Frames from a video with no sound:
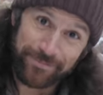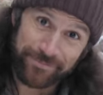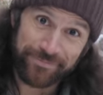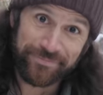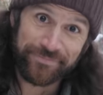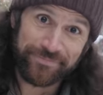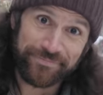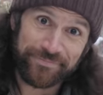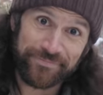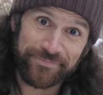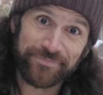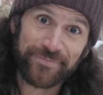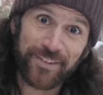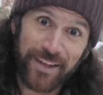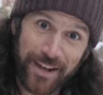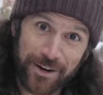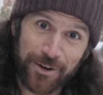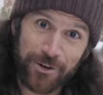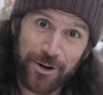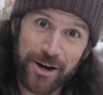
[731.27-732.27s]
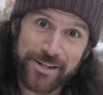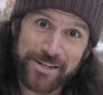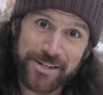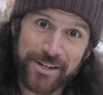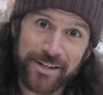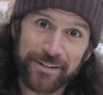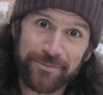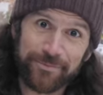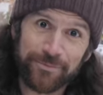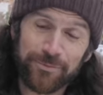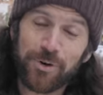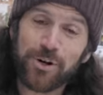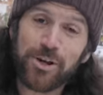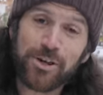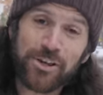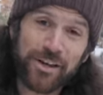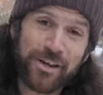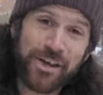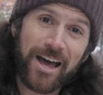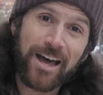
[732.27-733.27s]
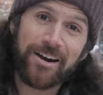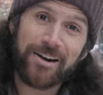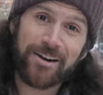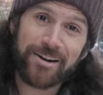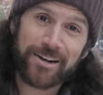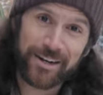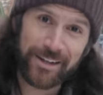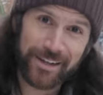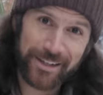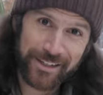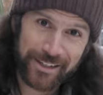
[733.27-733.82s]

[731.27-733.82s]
Mm, kind of crazy, huh? What do you think of that, Eric?